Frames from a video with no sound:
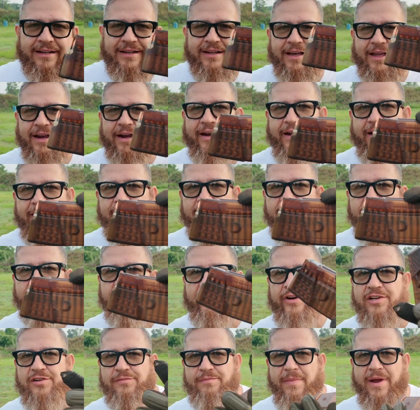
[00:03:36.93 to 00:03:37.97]
Got another
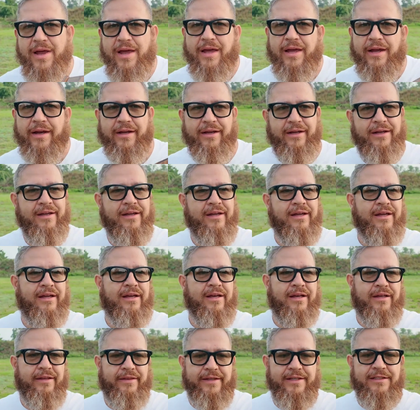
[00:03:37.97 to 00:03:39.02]
fresh mag.
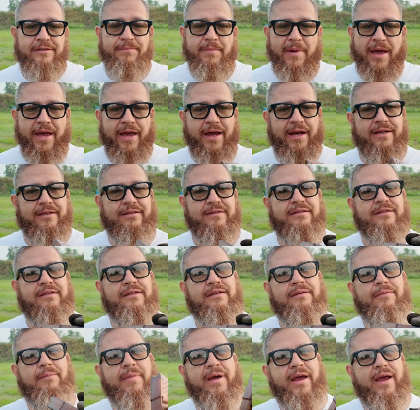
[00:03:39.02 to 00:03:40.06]
These mags,
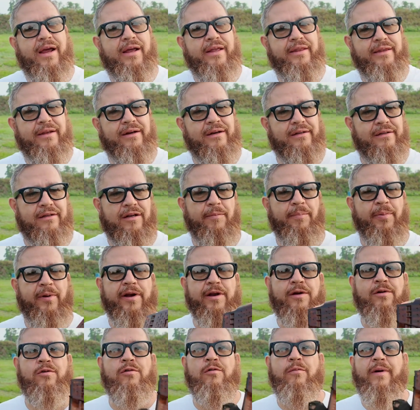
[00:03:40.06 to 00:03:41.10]
man, they're
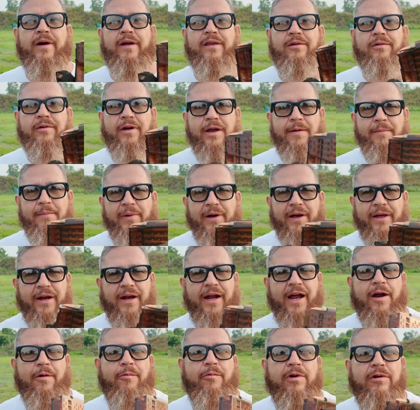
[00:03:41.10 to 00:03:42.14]
pretty cool, by the way, but
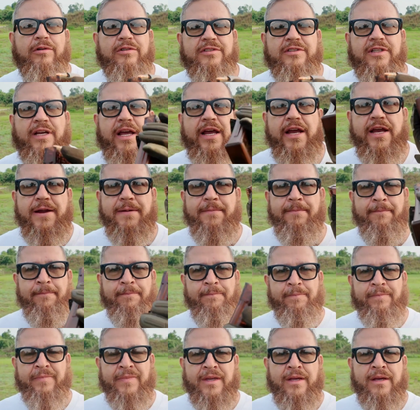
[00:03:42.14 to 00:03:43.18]
I will say,
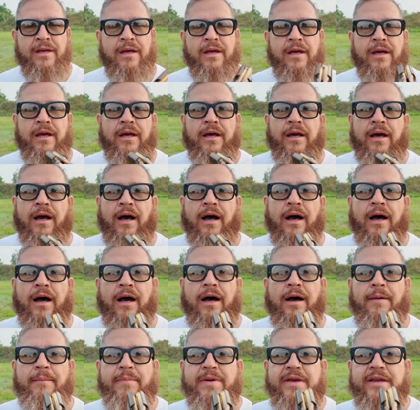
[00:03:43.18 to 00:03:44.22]

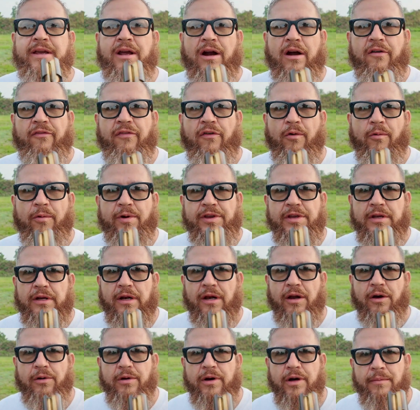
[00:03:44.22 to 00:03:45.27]
be careful when you
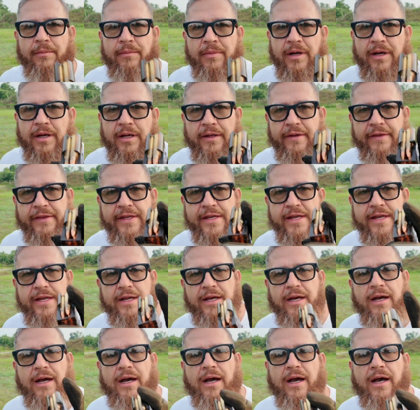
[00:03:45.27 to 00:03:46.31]
load them.
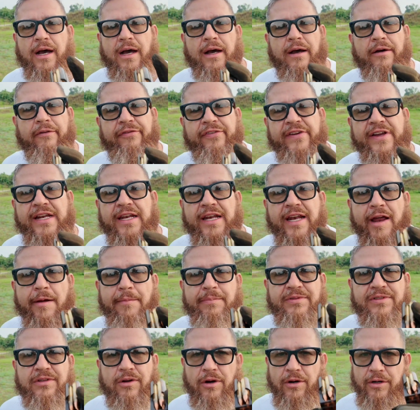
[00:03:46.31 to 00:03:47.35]
The feed
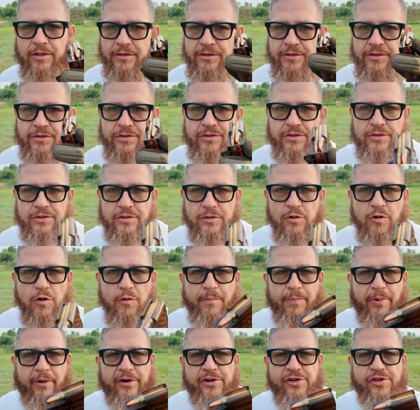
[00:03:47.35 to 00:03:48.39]
lips are
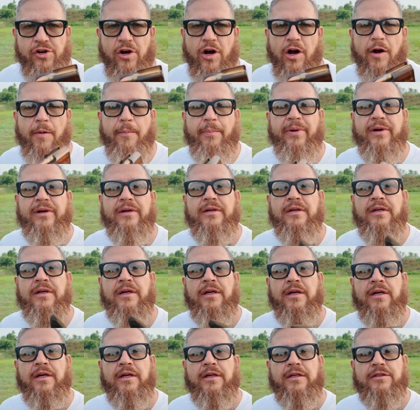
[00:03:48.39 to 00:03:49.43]
super sharp.
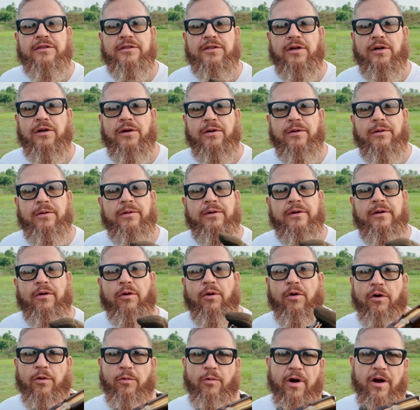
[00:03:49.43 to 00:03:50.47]
So,
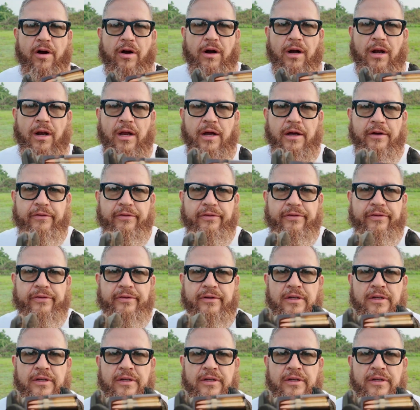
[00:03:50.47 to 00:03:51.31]
or wear a glove.